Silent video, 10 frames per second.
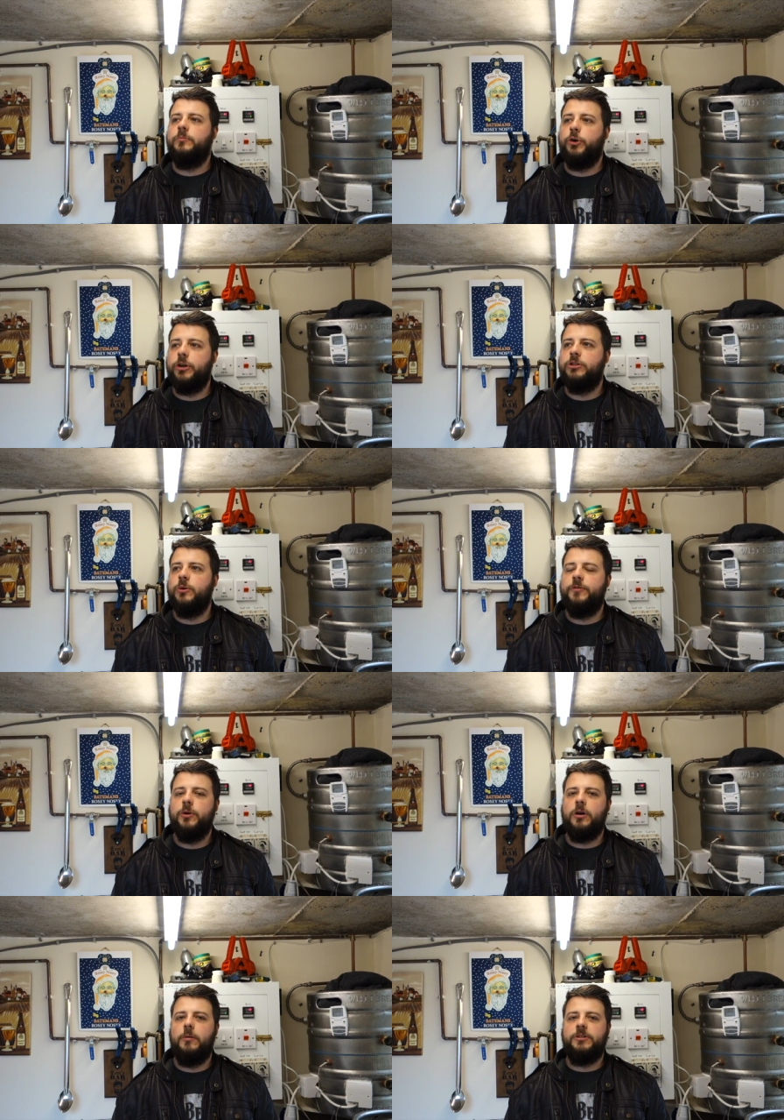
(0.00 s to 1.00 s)
put into a
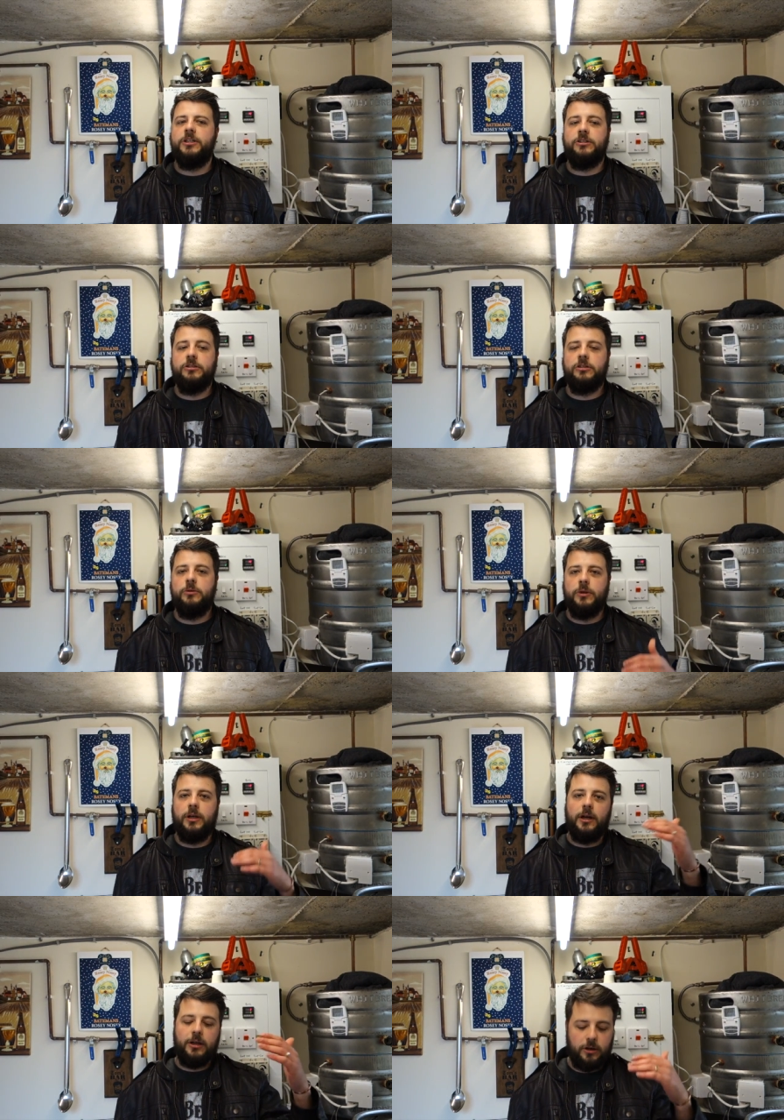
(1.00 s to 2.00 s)
few competitions that were
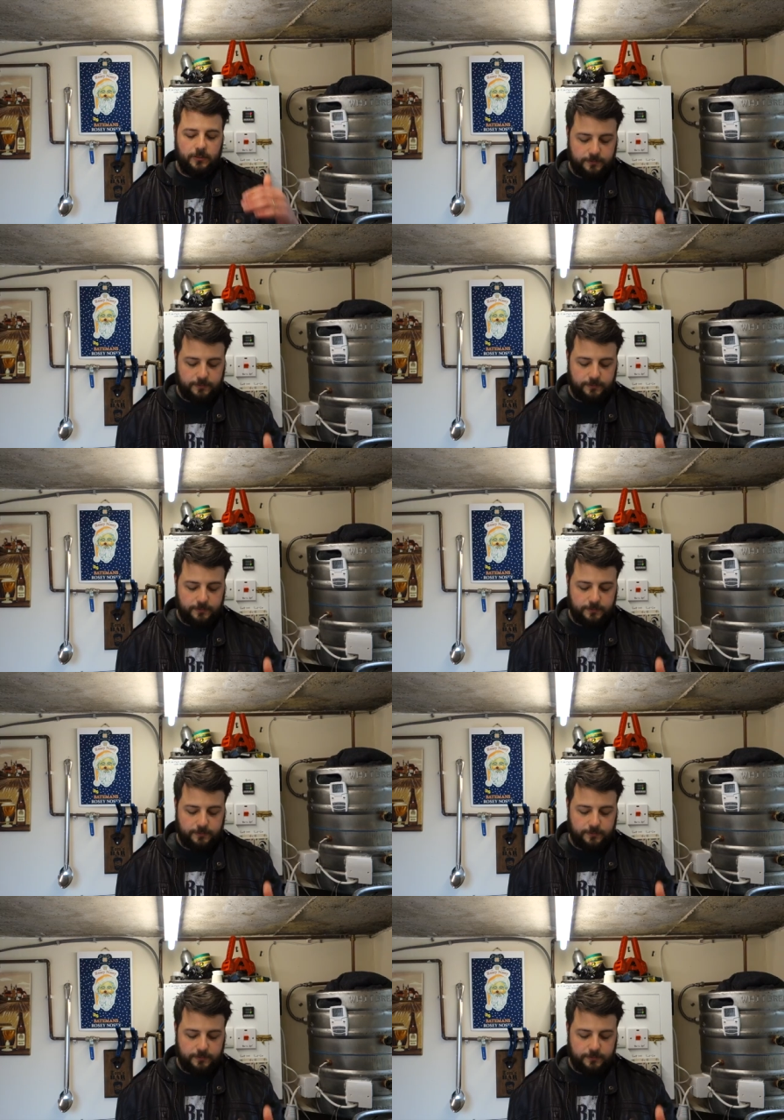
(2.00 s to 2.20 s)
like,